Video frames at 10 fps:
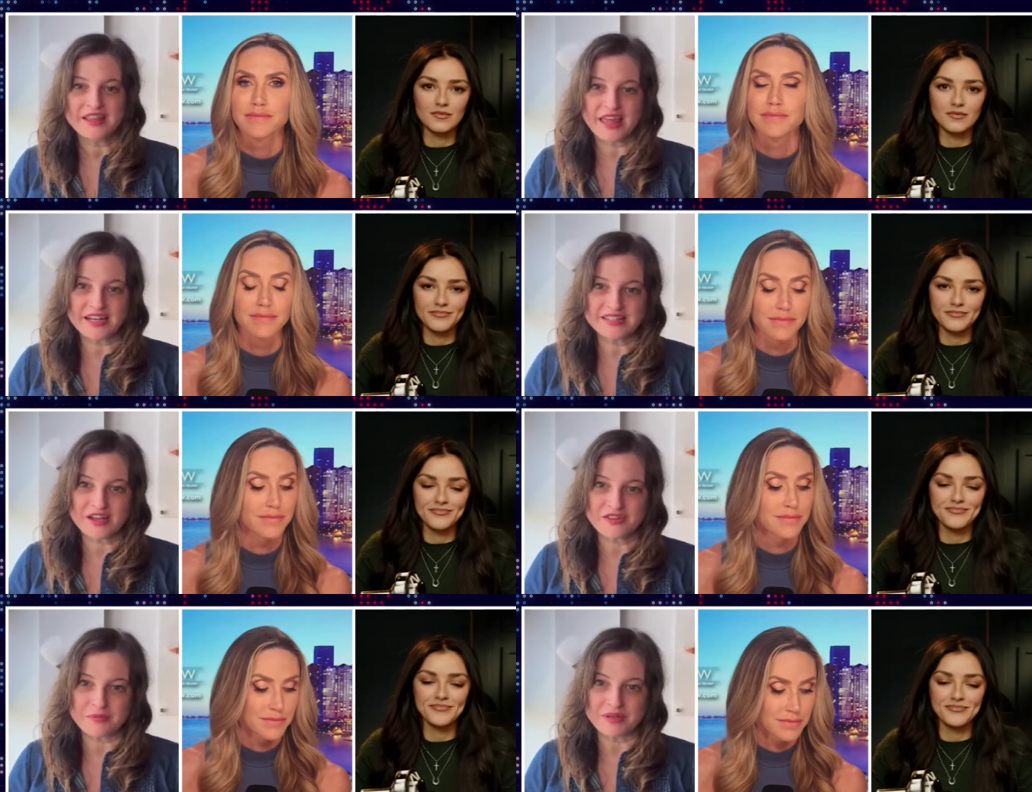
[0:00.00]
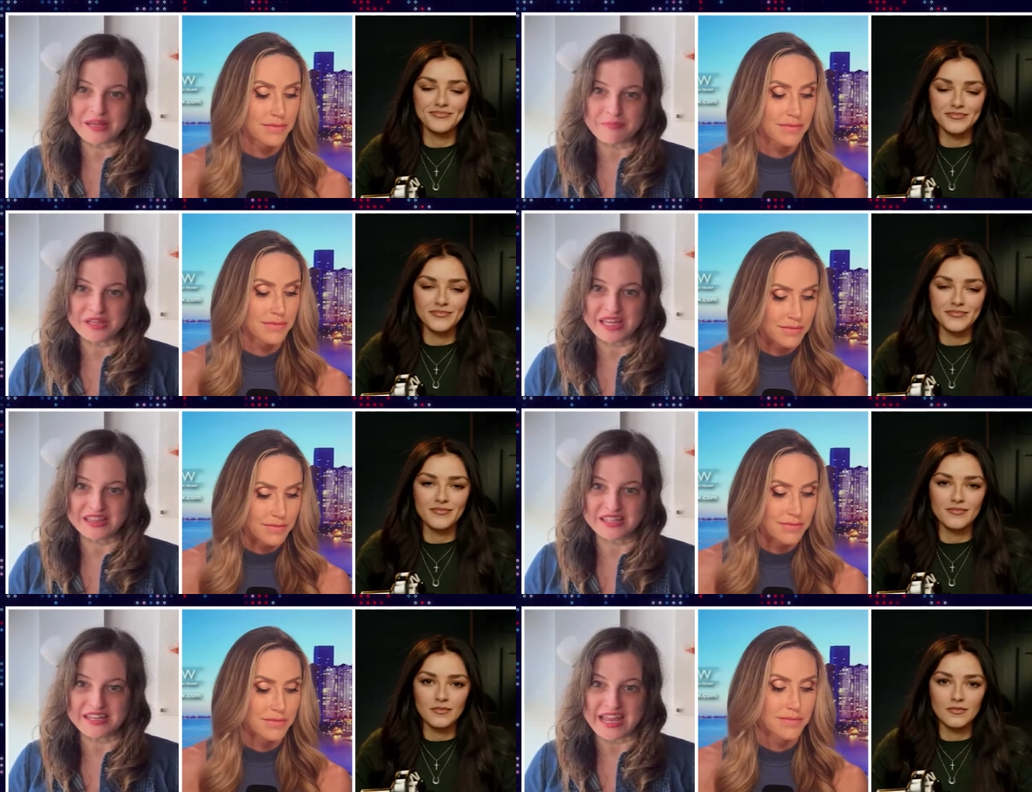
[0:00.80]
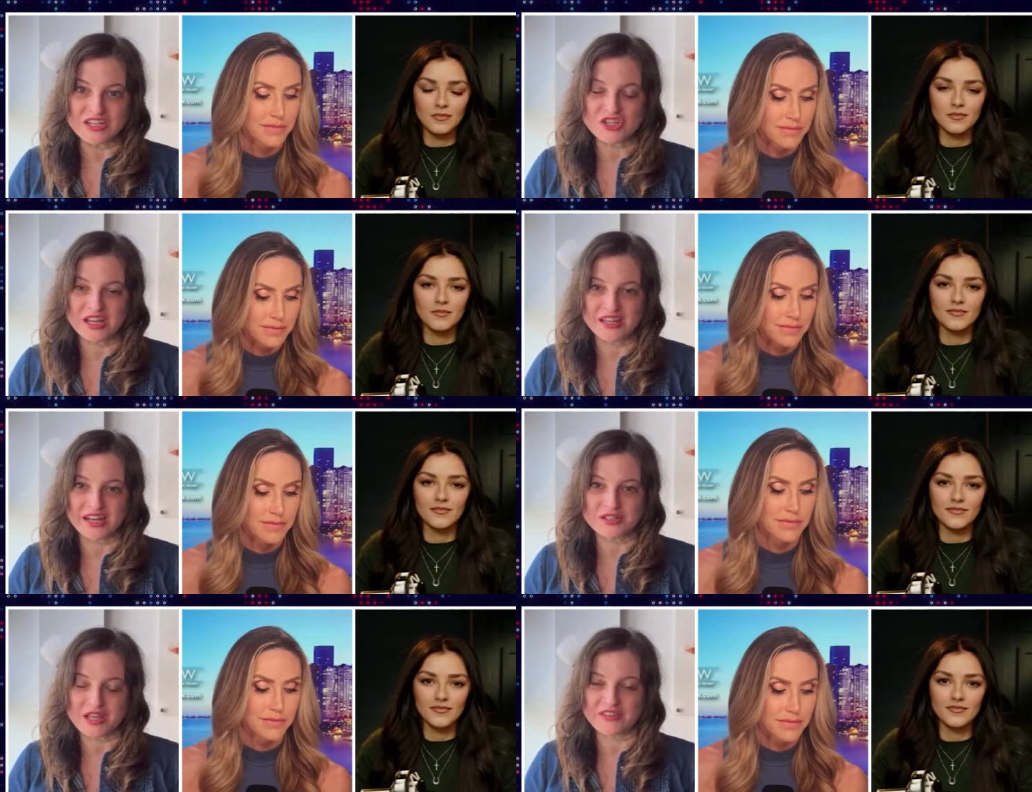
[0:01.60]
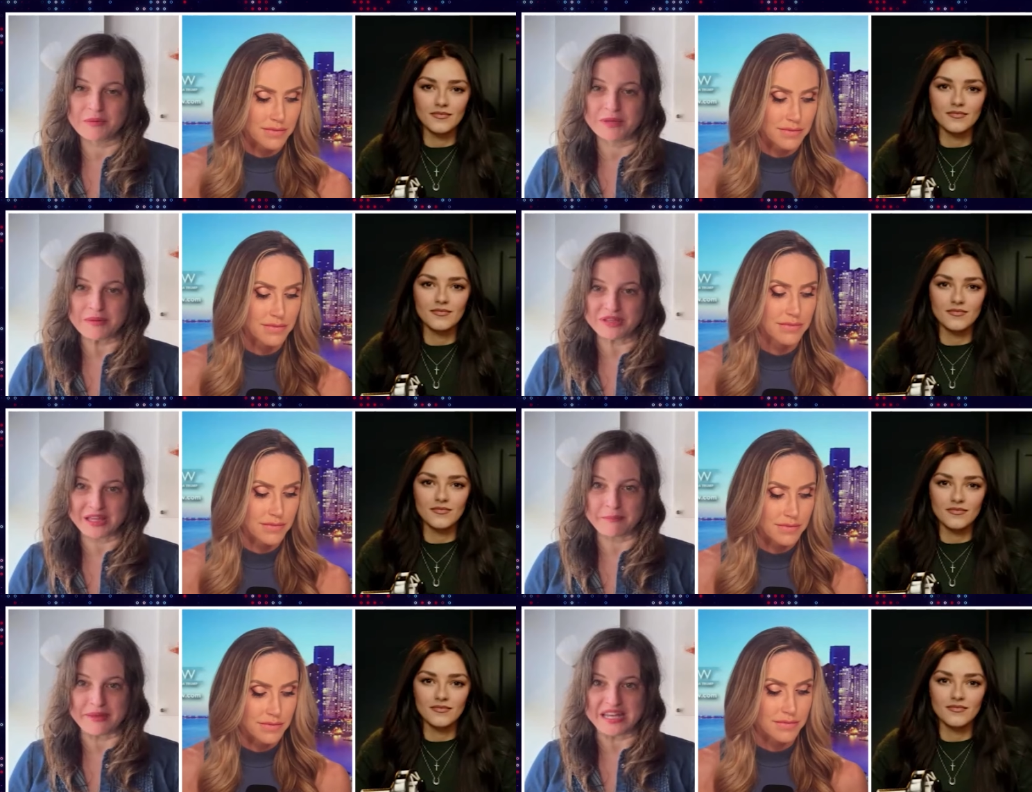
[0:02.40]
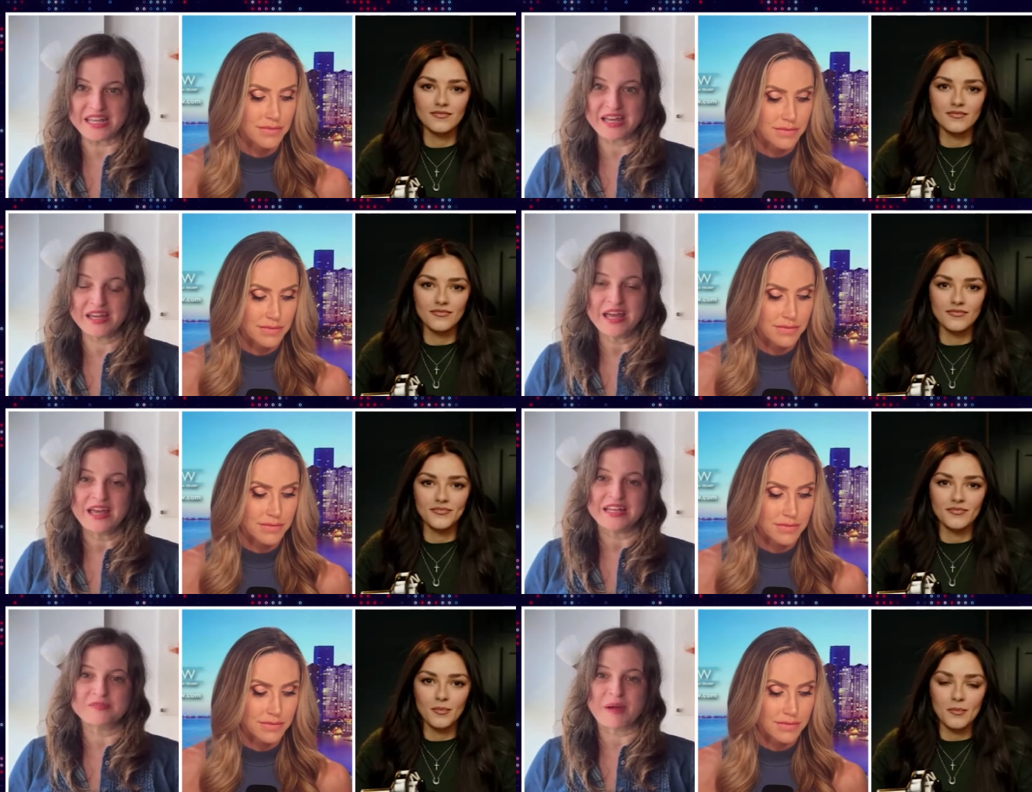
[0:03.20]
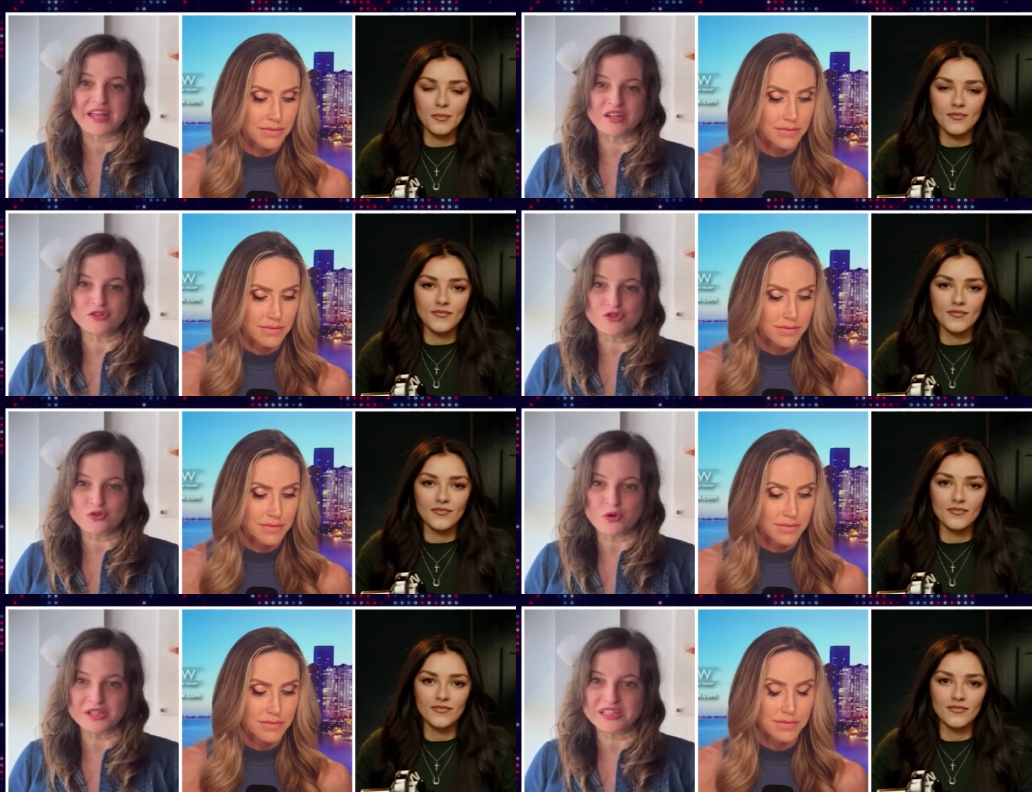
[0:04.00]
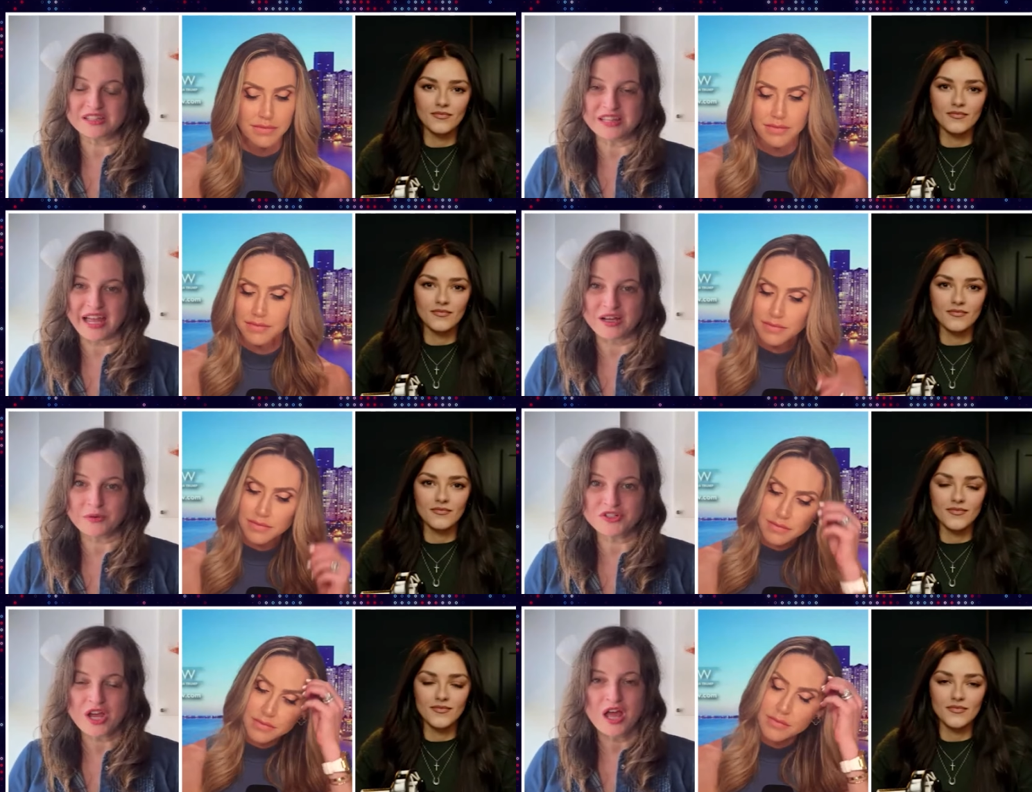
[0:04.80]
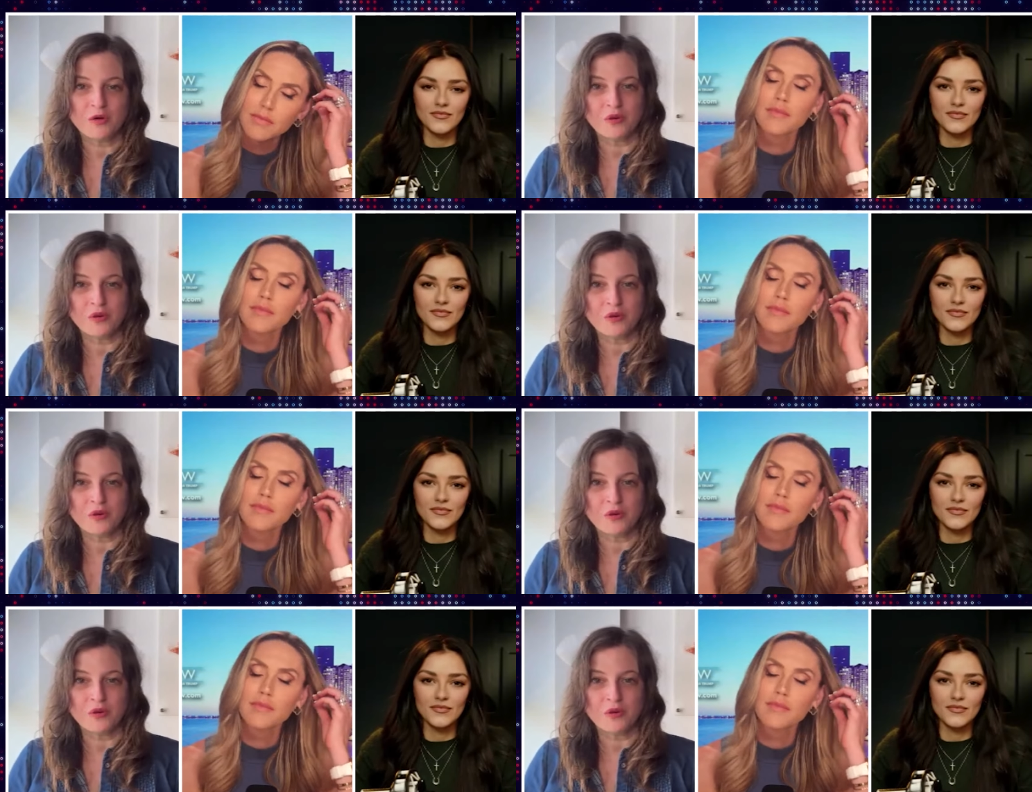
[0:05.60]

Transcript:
Speaker 1: That is how they manipulate the nation. That is how they manipulate media, is by controlling the language.